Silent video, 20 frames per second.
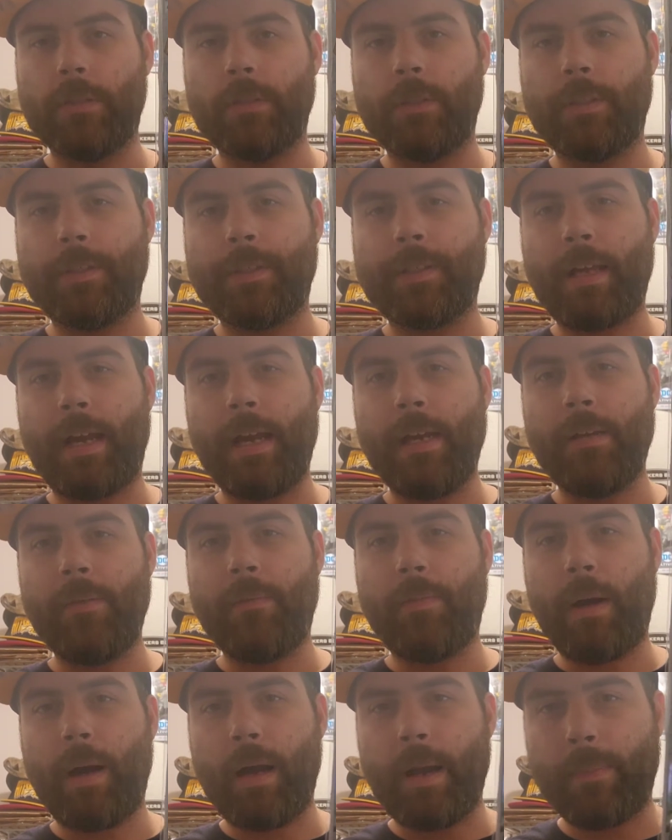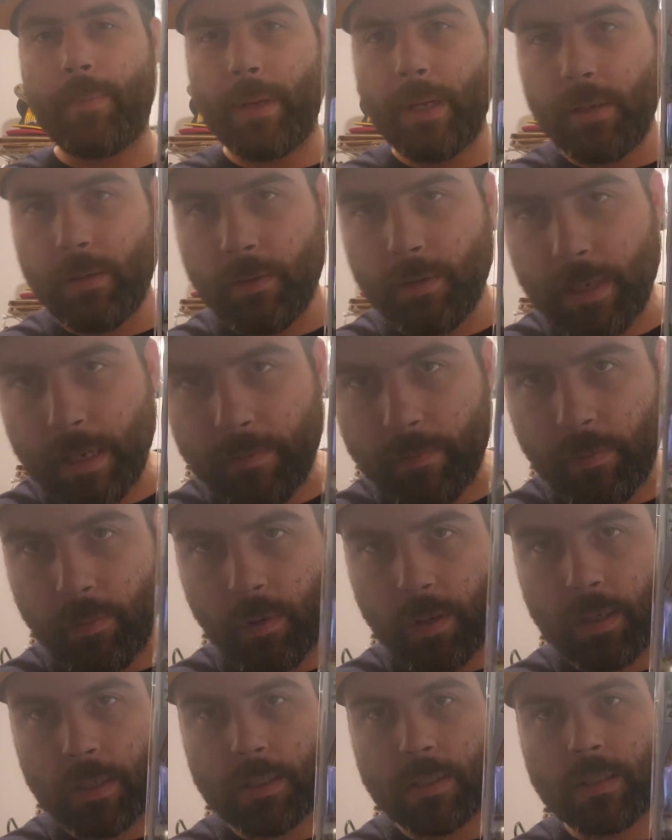signed by Peter David.
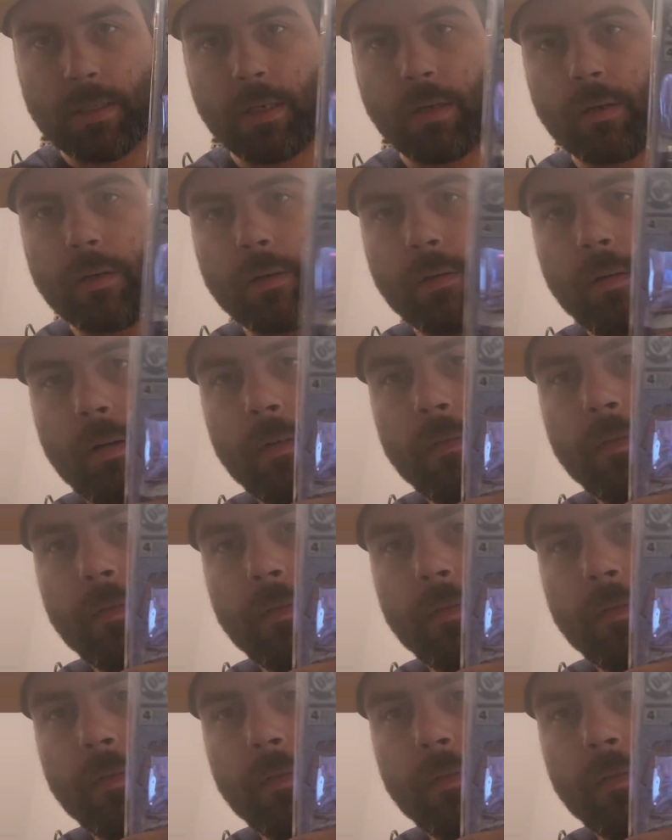Where is the autograph?